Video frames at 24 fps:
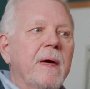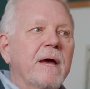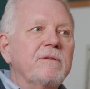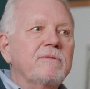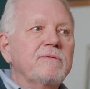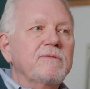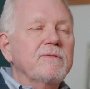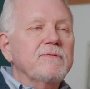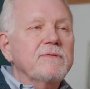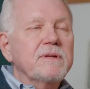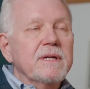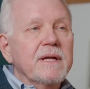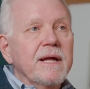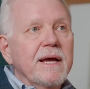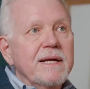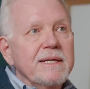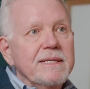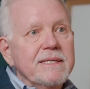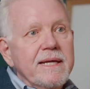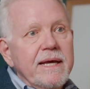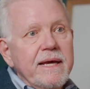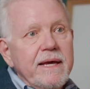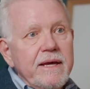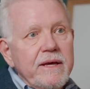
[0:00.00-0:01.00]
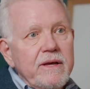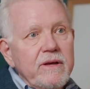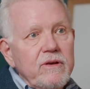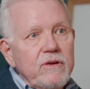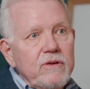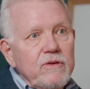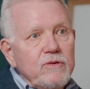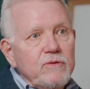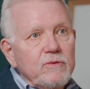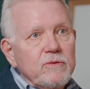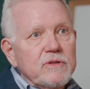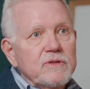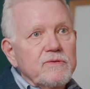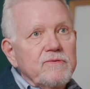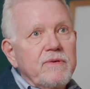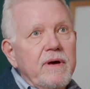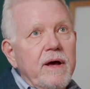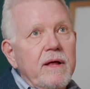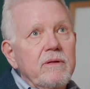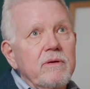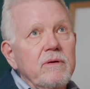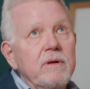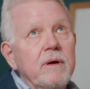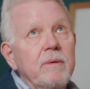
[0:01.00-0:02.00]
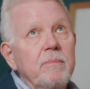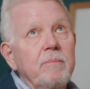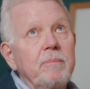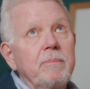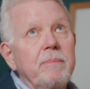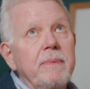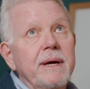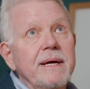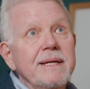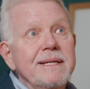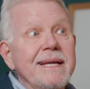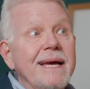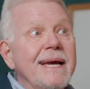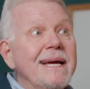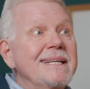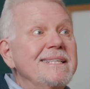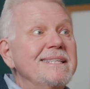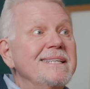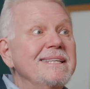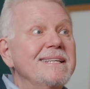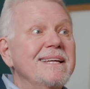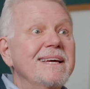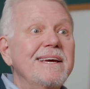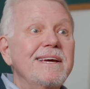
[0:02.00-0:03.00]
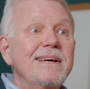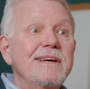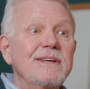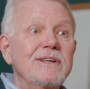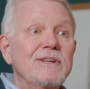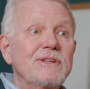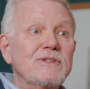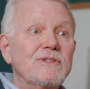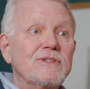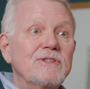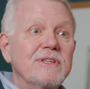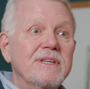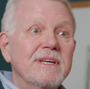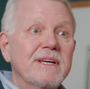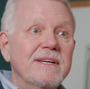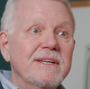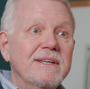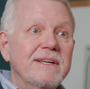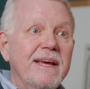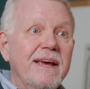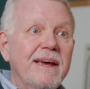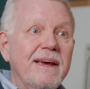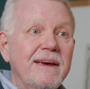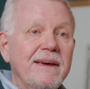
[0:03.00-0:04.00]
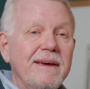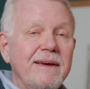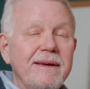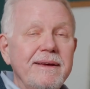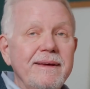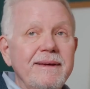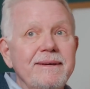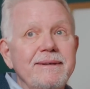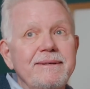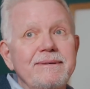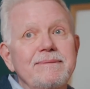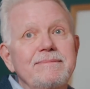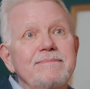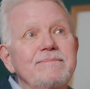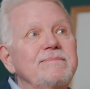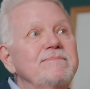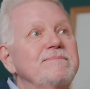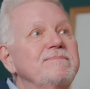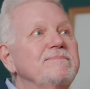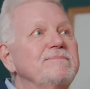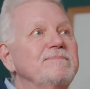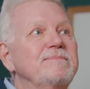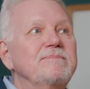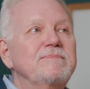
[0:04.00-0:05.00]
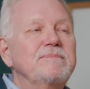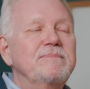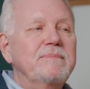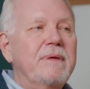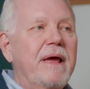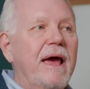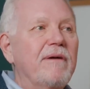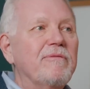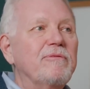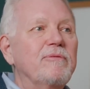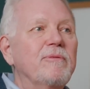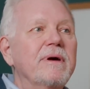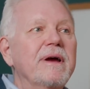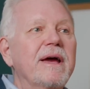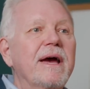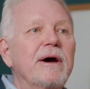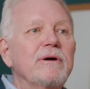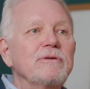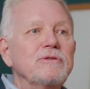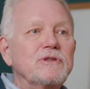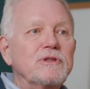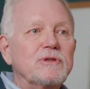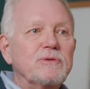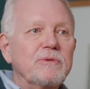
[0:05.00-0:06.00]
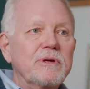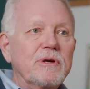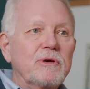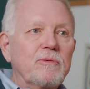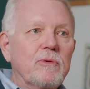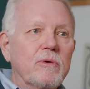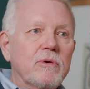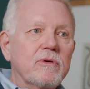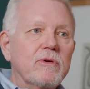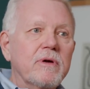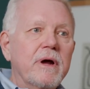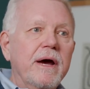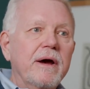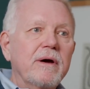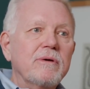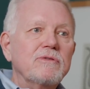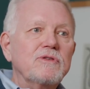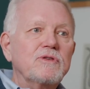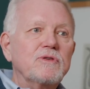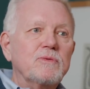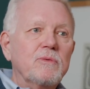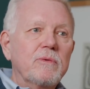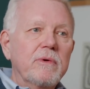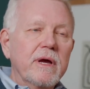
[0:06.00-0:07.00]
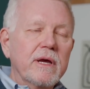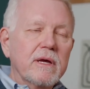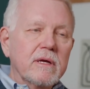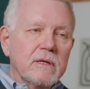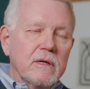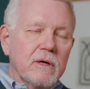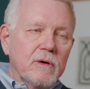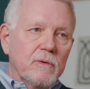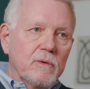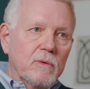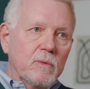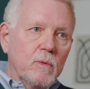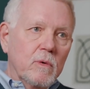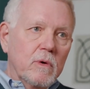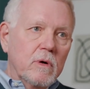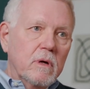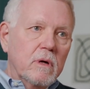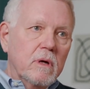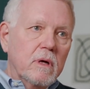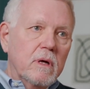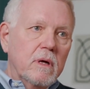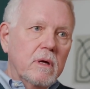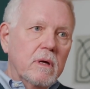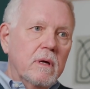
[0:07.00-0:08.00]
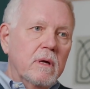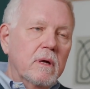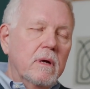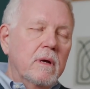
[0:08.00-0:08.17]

That 59 days was followed up by 90 days in a halfway house, three-quarter house where I could go to work.